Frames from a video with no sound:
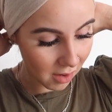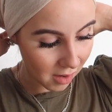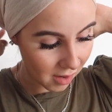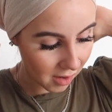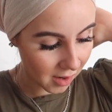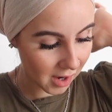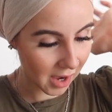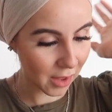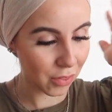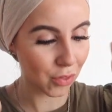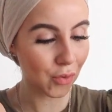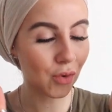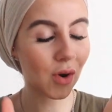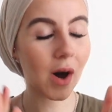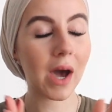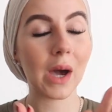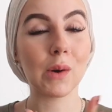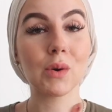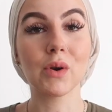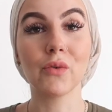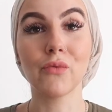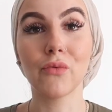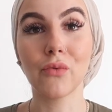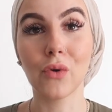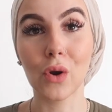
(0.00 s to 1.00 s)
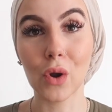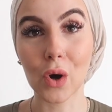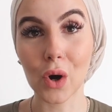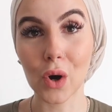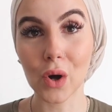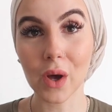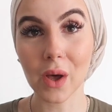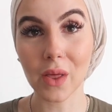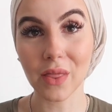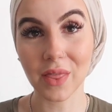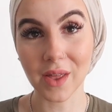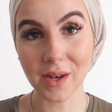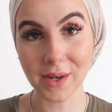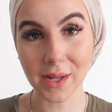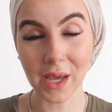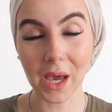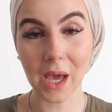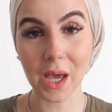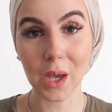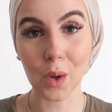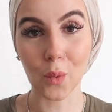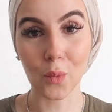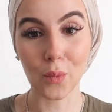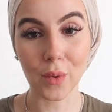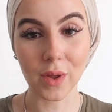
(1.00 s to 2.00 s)
are I thought I would vlog the
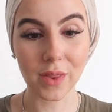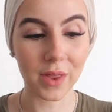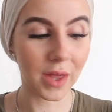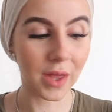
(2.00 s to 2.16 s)
day with